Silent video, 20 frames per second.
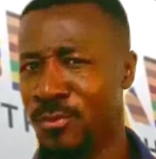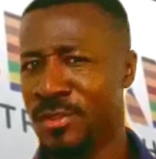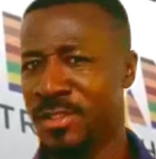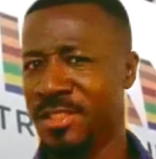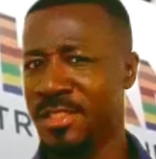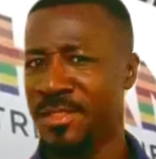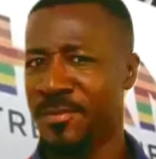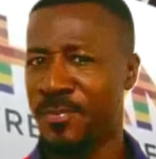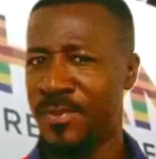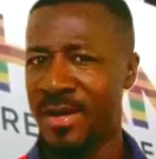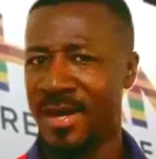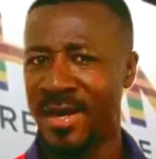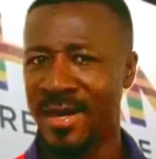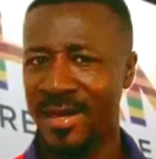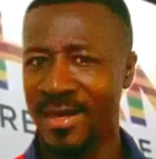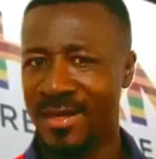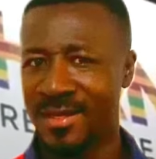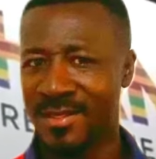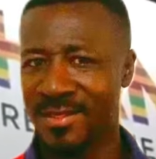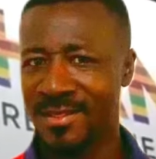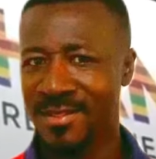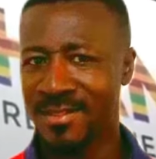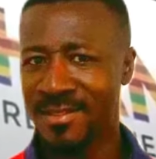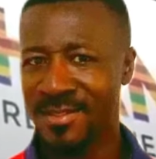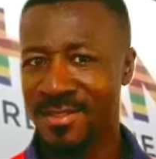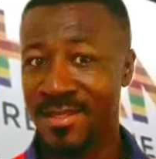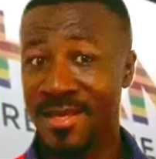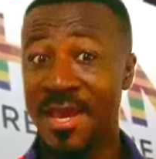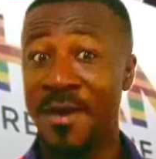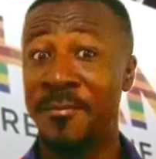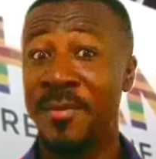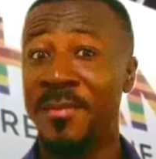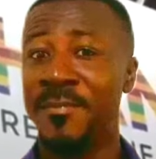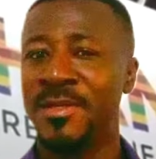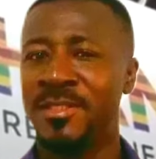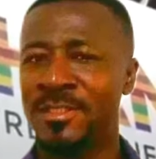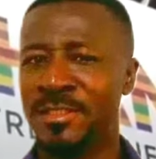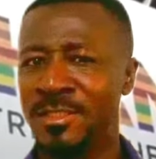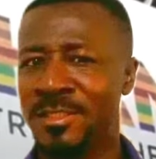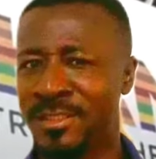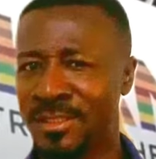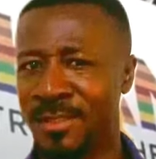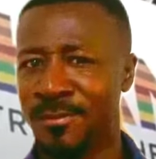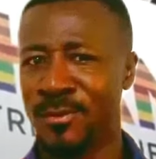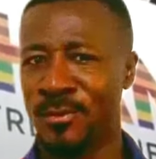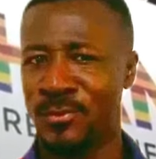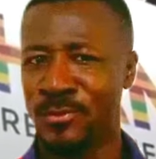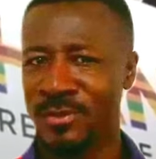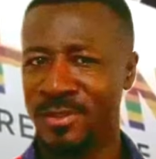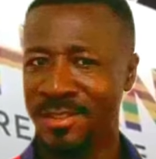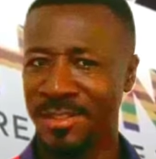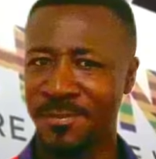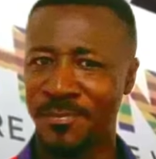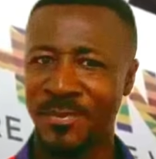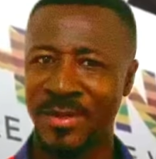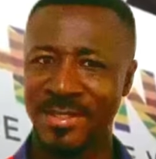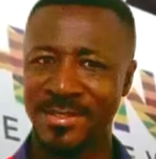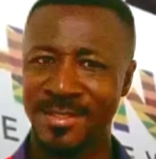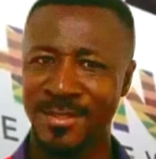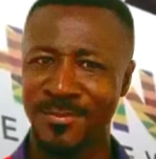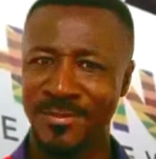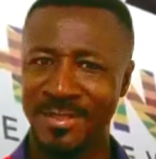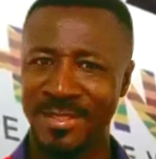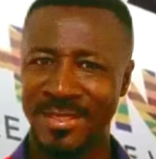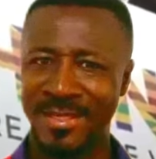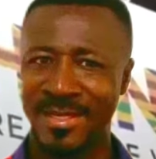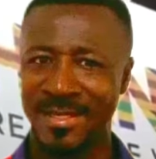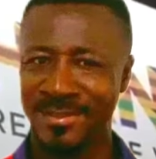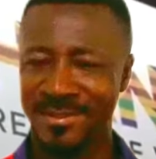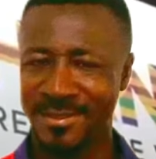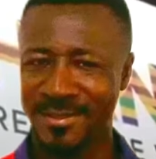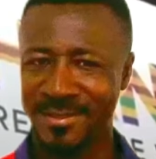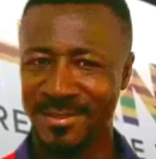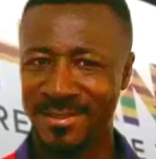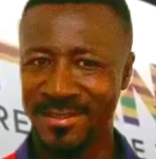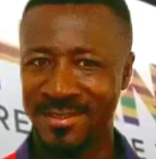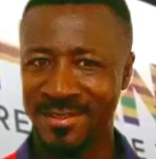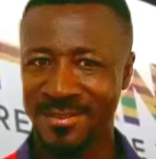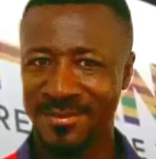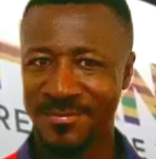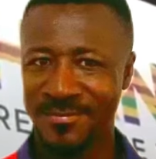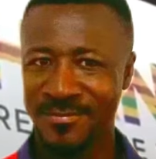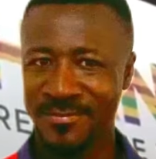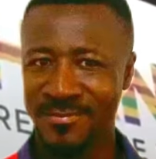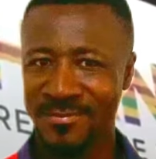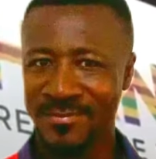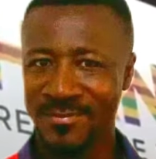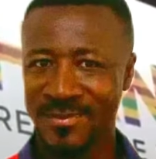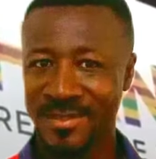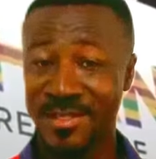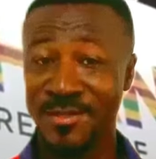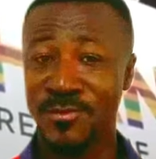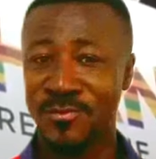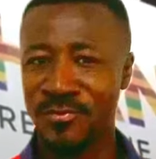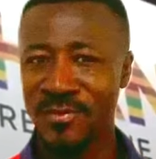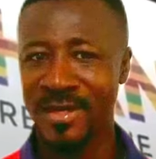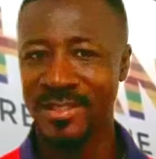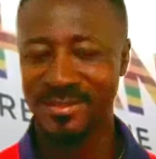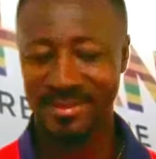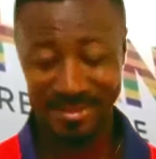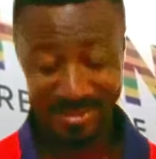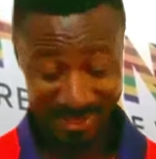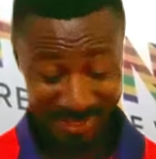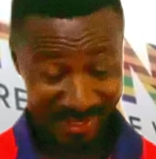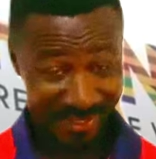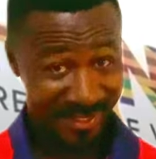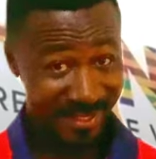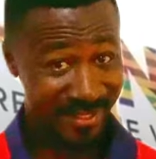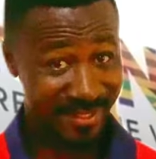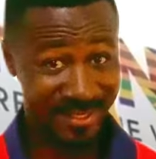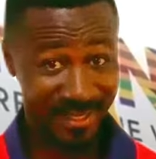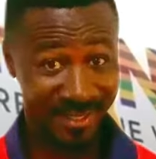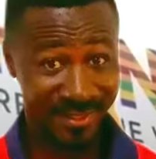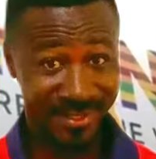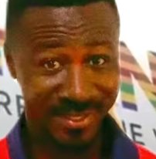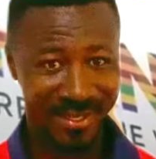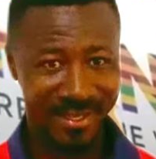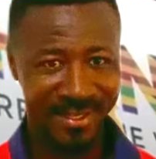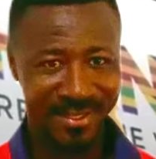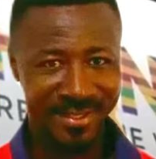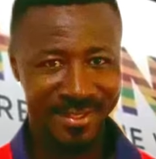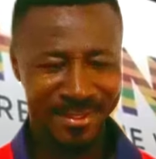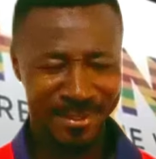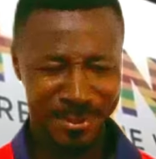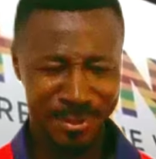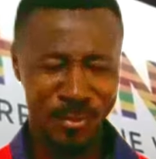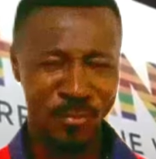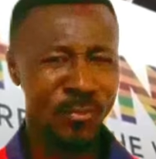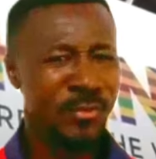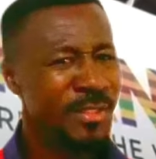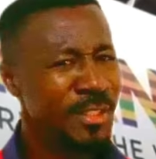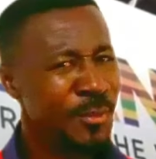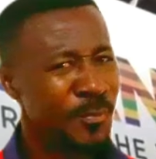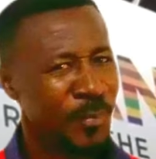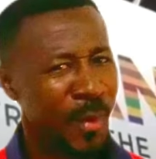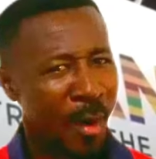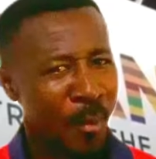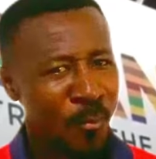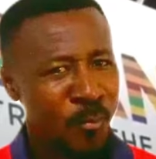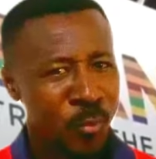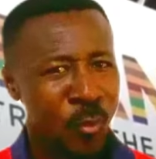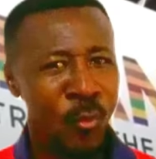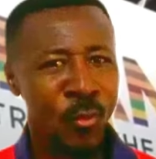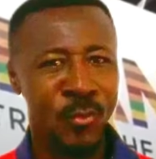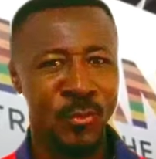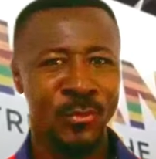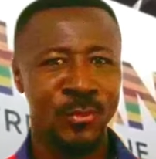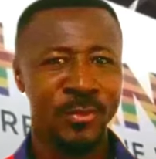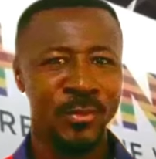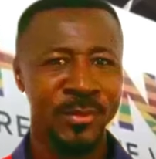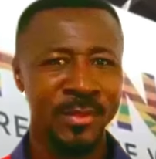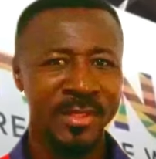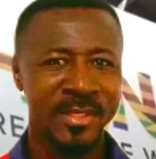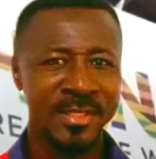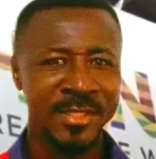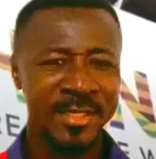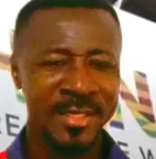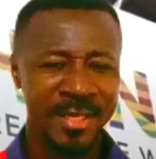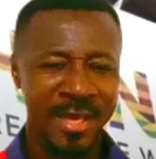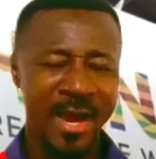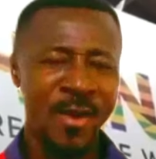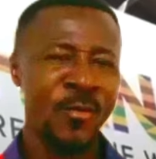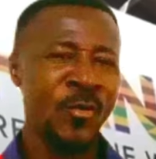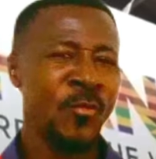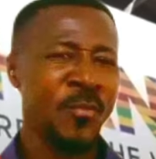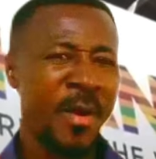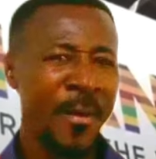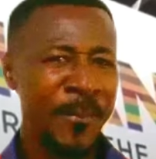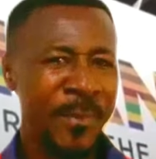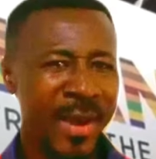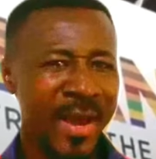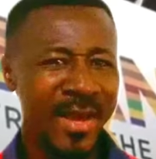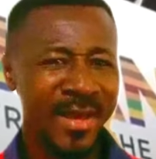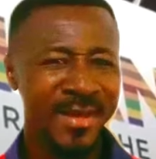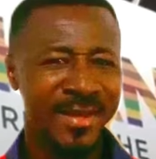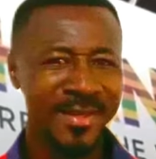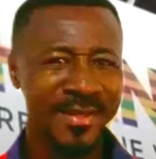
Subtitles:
ye pa e ma mani gye ho ye pa some ye Ghanaian ni in fact Ghana e muni pampo akoma pa